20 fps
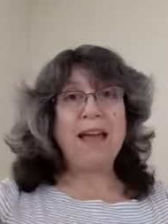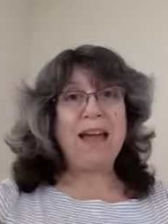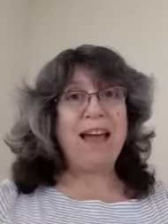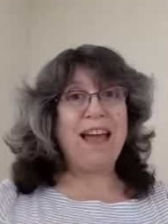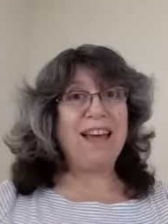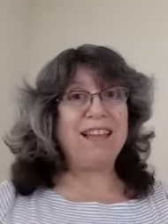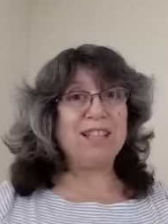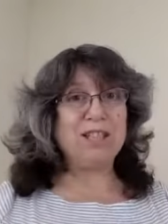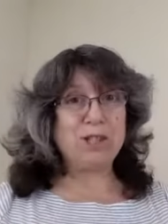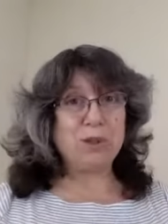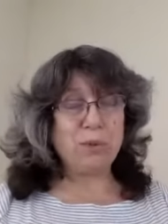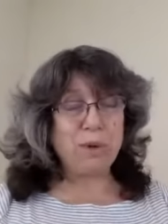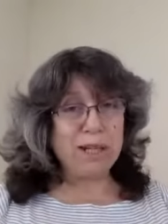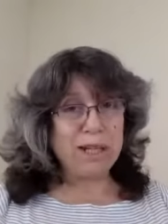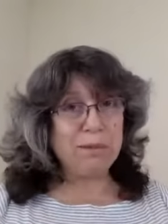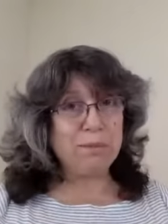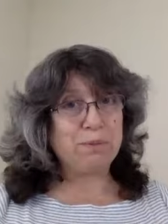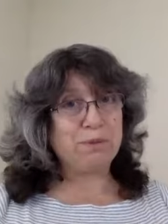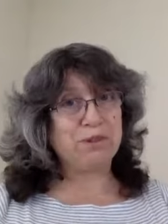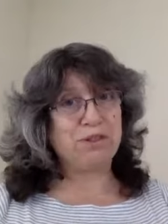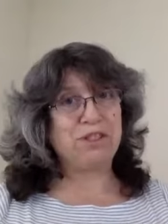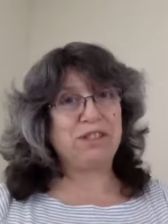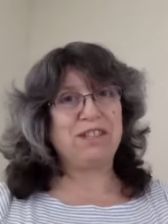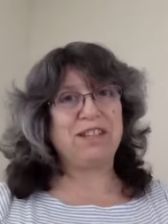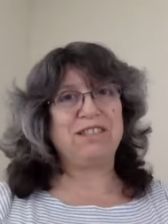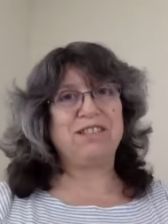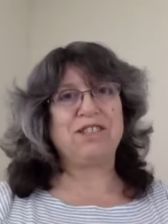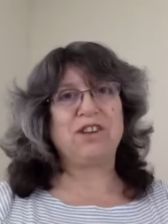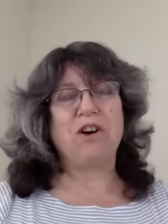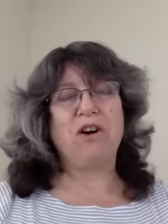and the
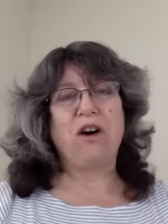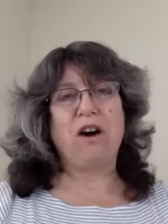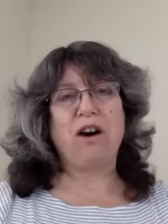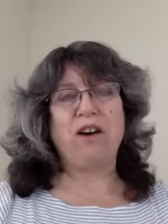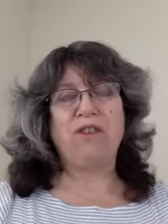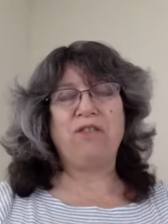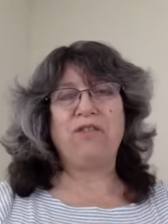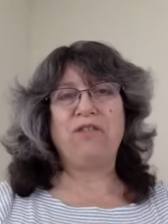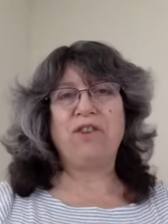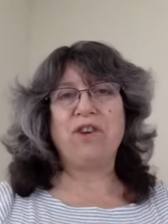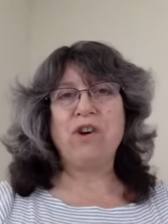20% off